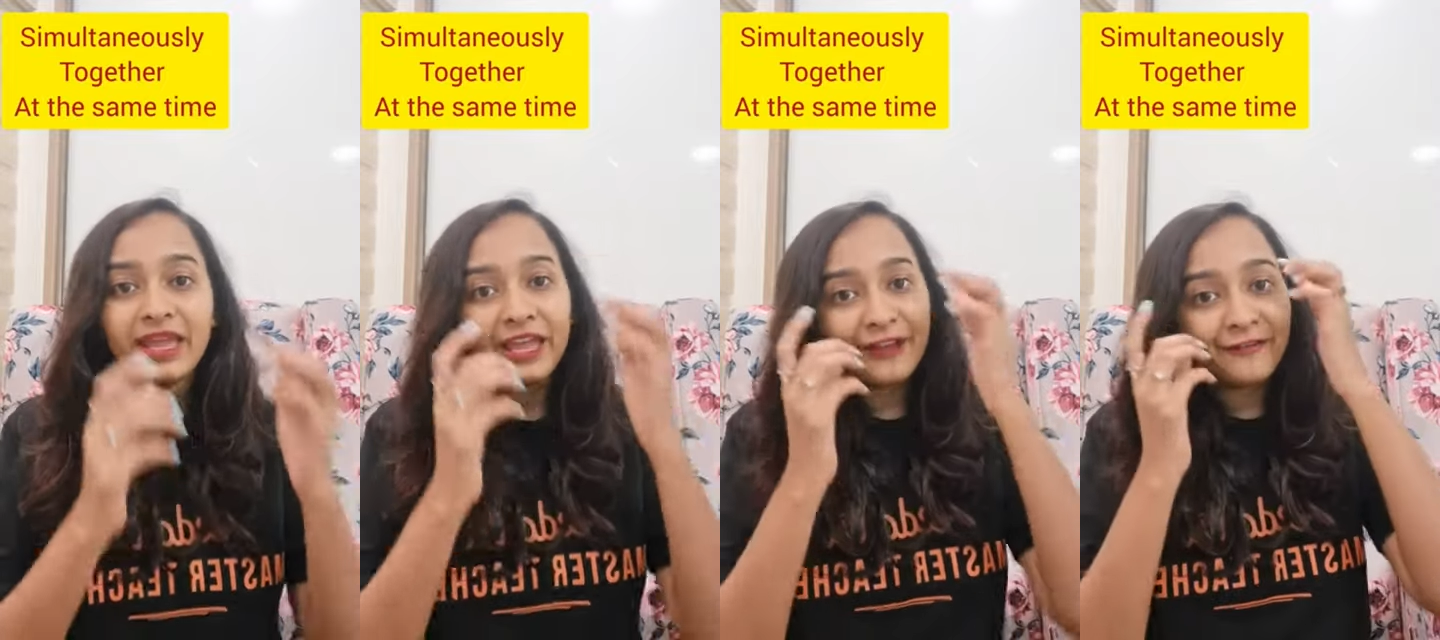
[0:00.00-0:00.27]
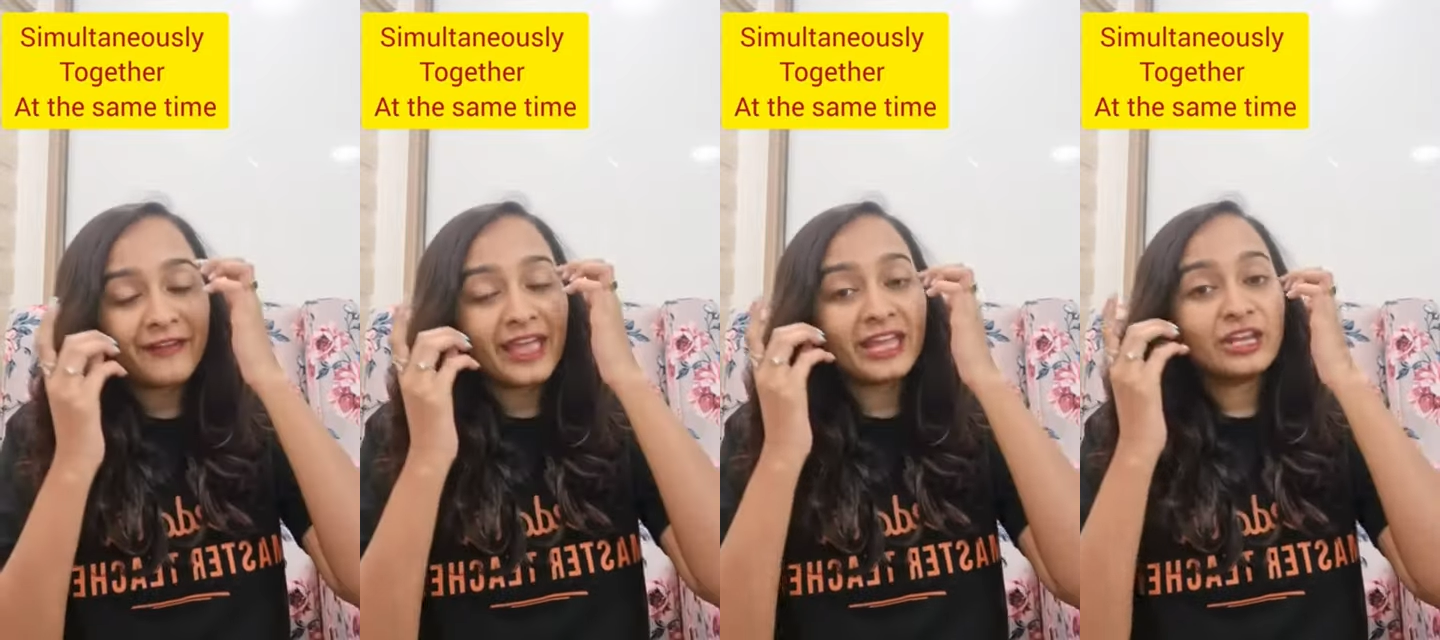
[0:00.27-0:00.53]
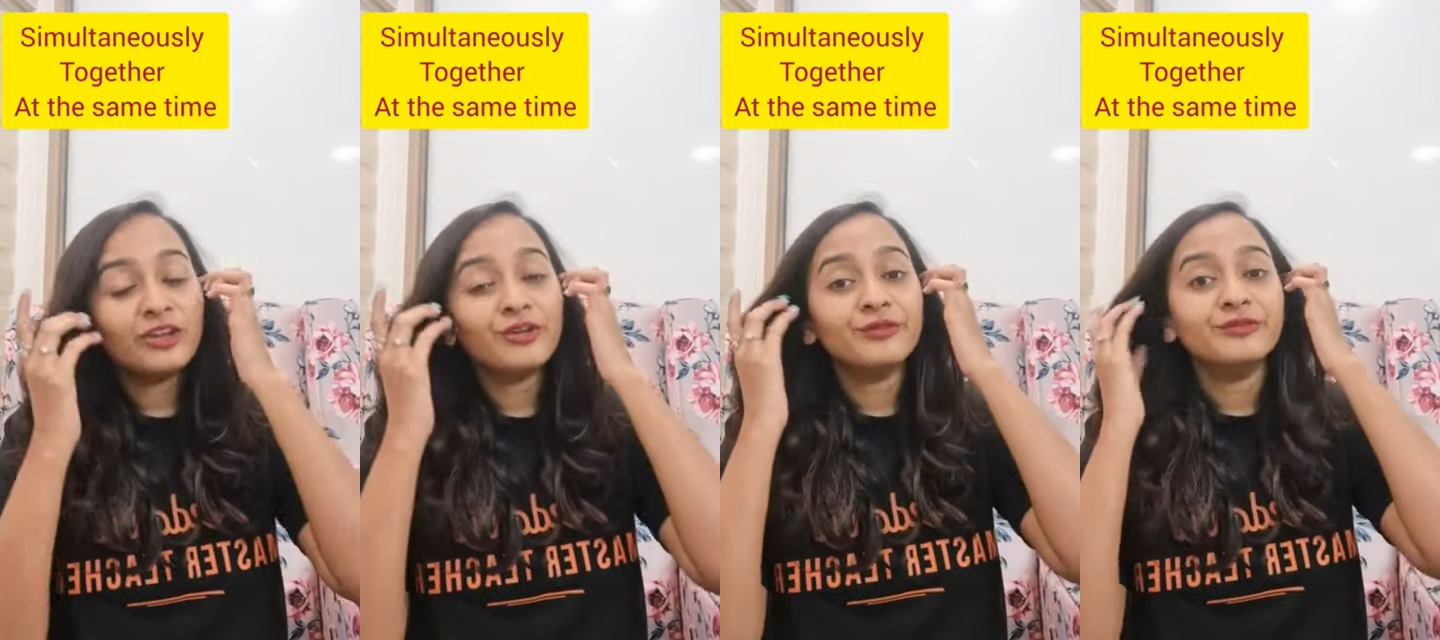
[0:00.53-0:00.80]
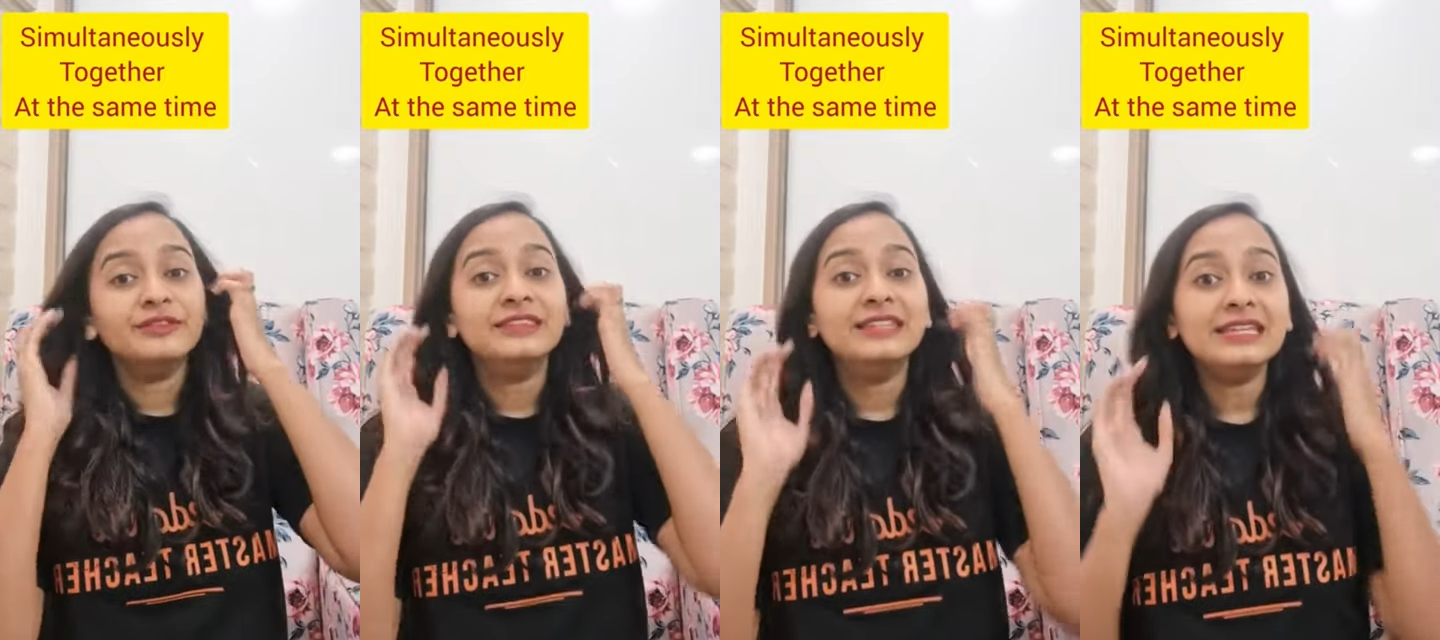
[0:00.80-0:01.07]
if any
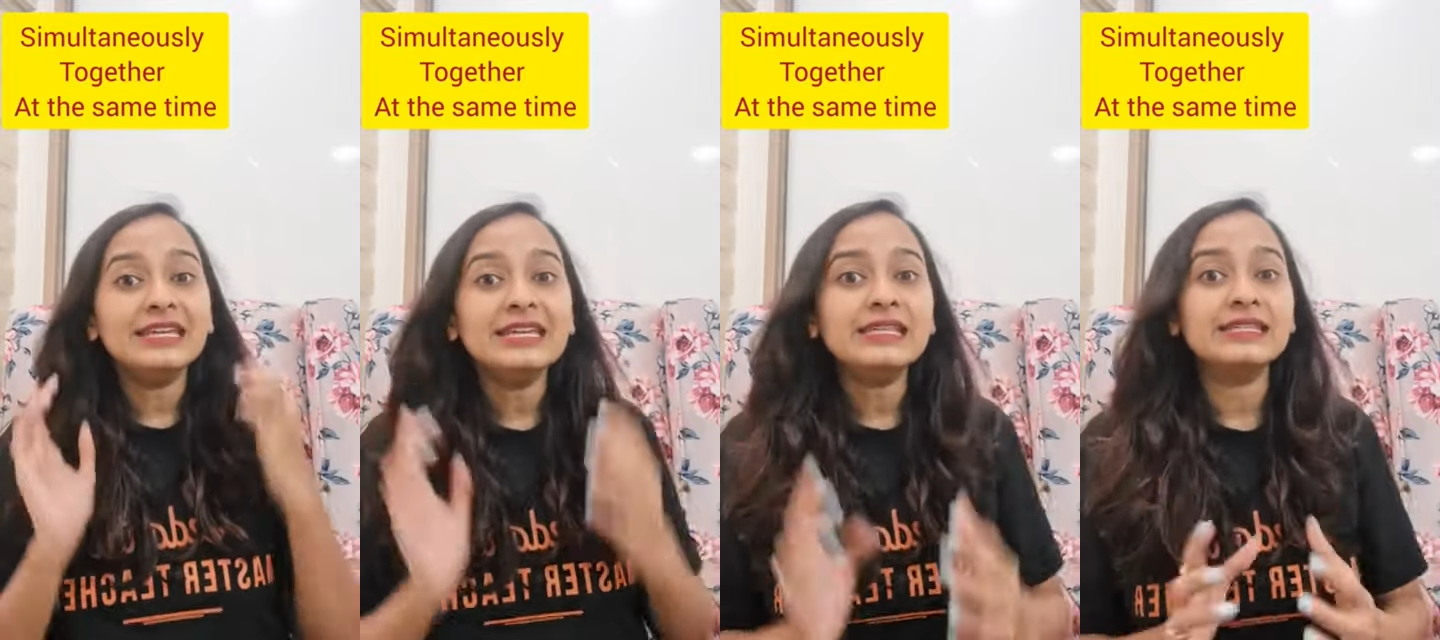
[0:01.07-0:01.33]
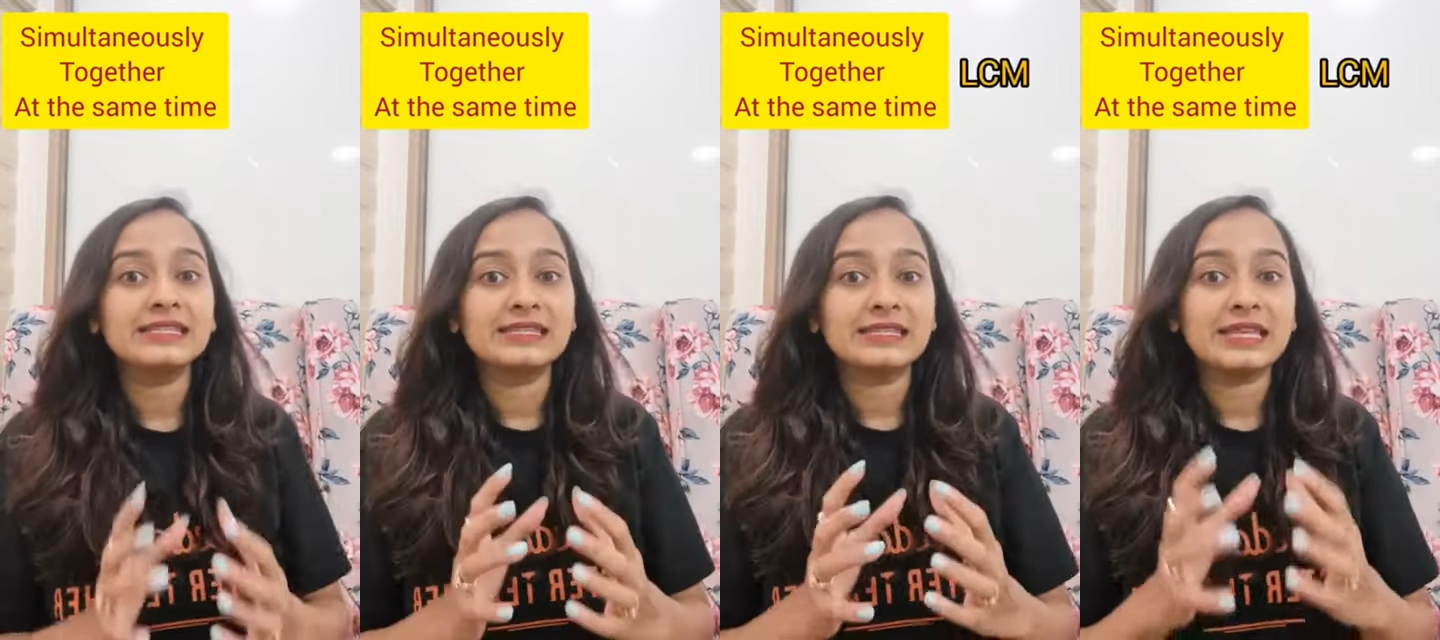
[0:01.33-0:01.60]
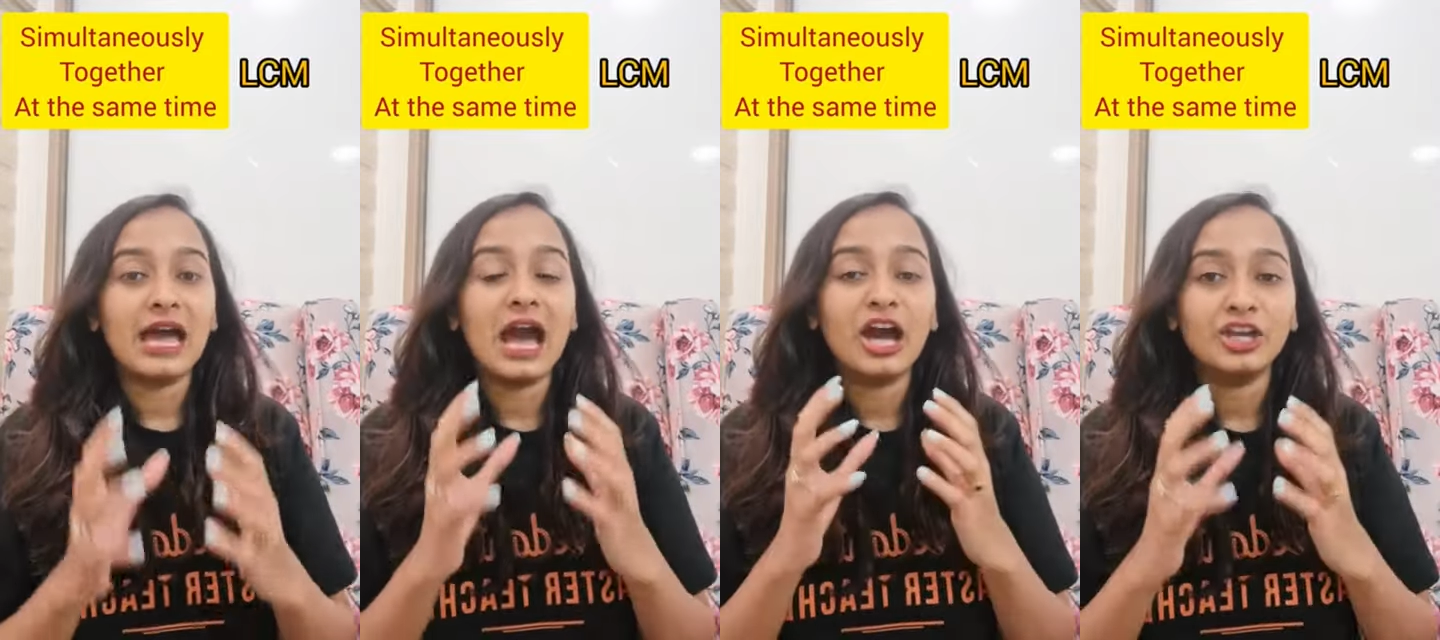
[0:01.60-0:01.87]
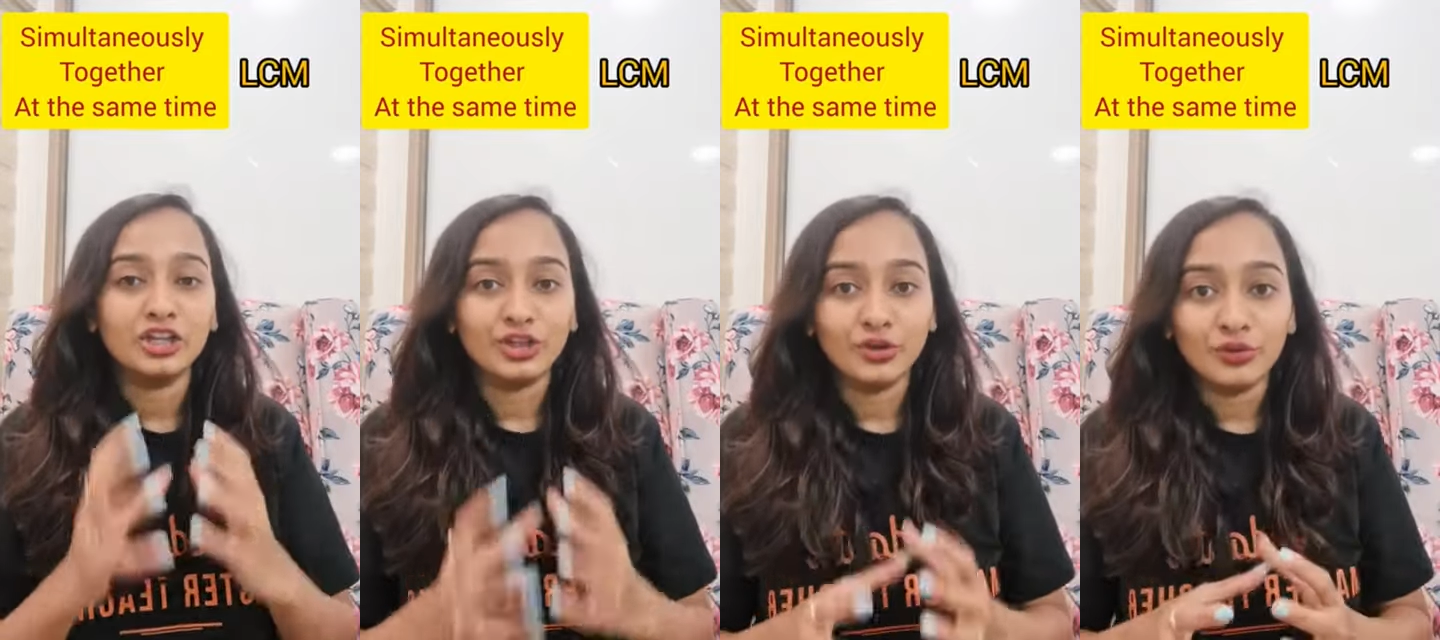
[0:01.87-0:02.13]
of these
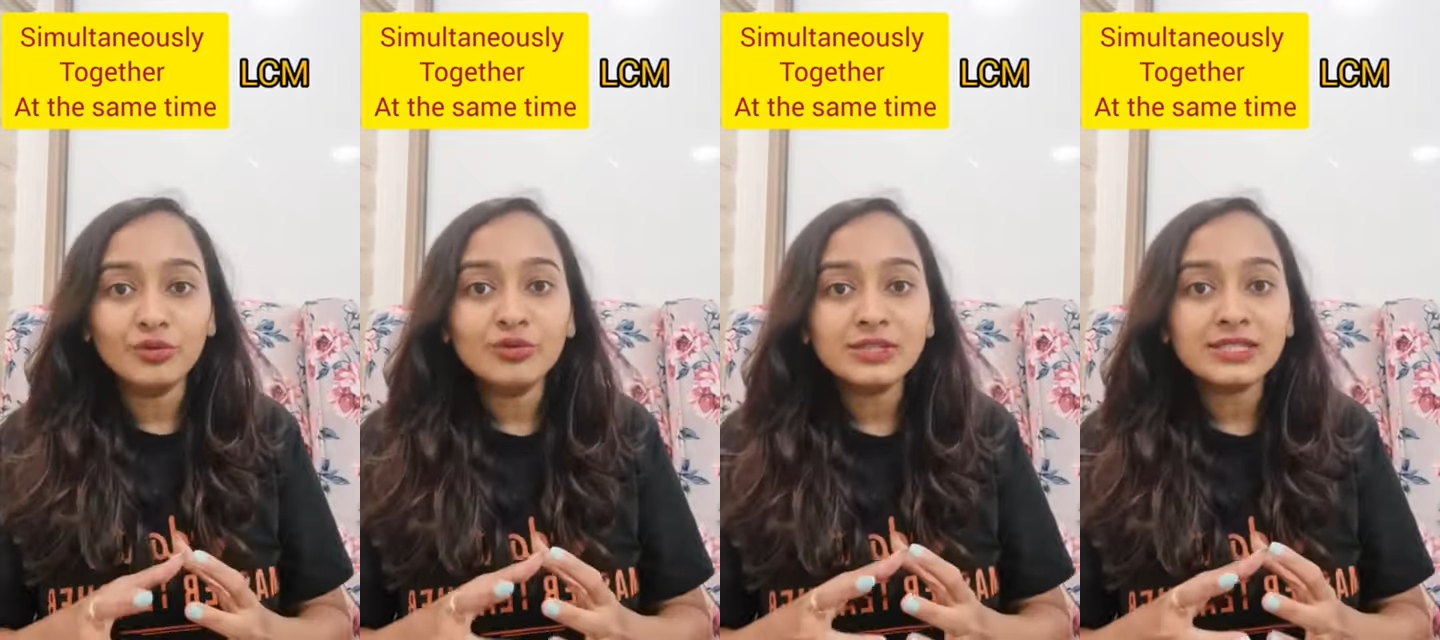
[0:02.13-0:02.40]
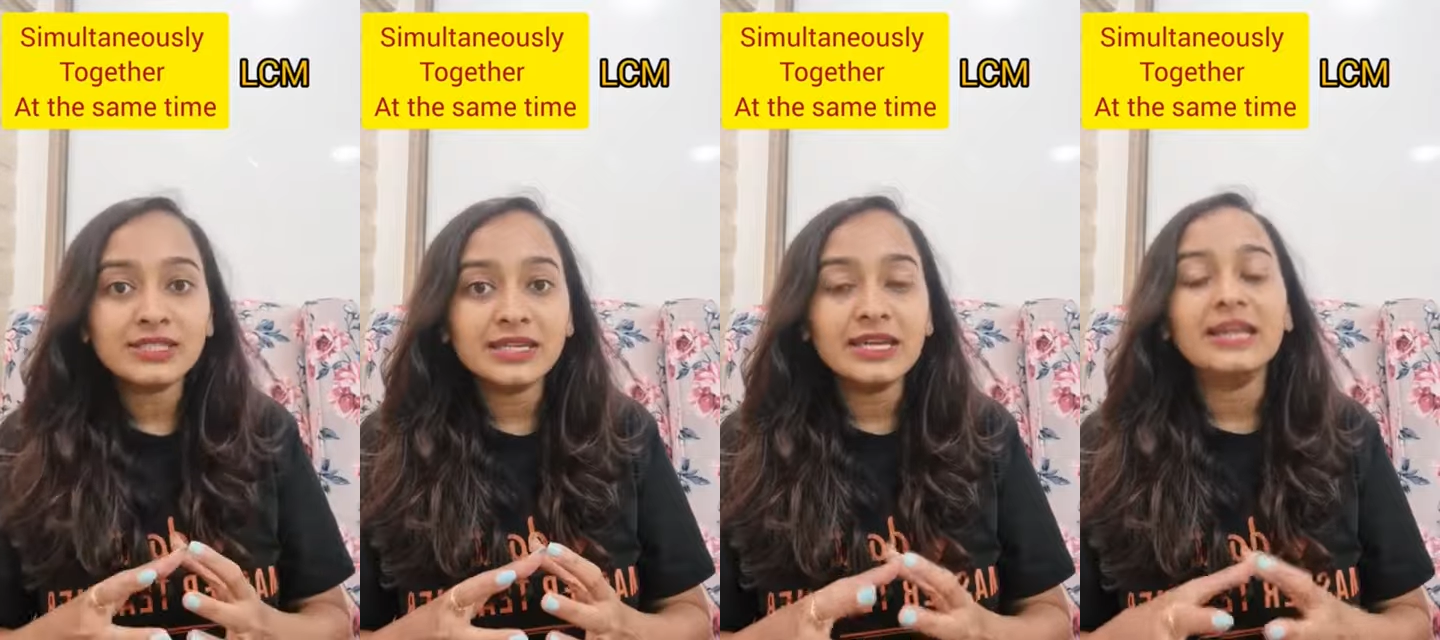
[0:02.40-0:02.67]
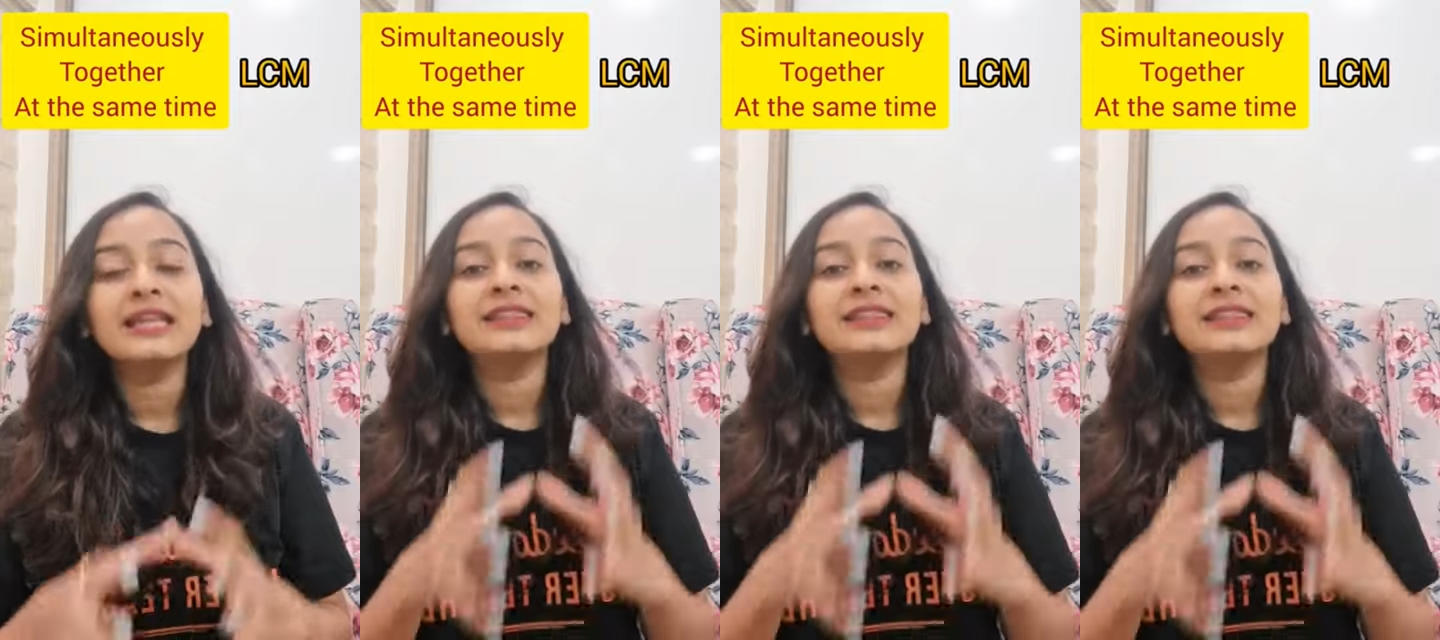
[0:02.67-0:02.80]
are used,